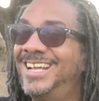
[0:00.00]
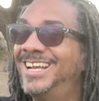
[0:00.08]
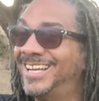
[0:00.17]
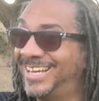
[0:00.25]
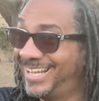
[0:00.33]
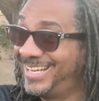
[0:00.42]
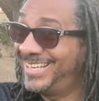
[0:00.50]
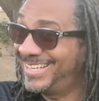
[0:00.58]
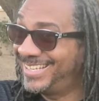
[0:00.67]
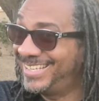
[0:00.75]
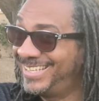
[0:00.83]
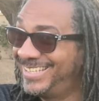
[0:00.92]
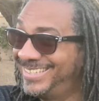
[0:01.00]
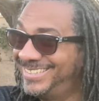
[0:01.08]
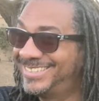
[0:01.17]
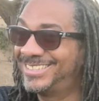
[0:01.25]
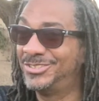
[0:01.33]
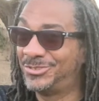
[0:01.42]
Ladies,
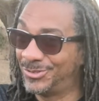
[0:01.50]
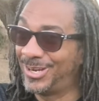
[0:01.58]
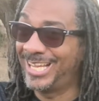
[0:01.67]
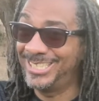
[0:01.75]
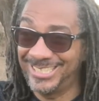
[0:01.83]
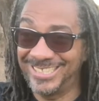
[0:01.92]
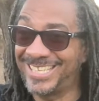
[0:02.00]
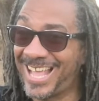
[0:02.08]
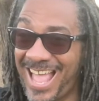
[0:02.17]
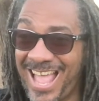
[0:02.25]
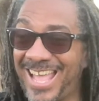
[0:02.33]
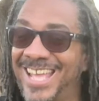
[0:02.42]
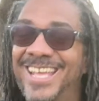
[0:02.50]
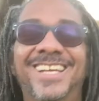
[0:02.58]
did you like this guy?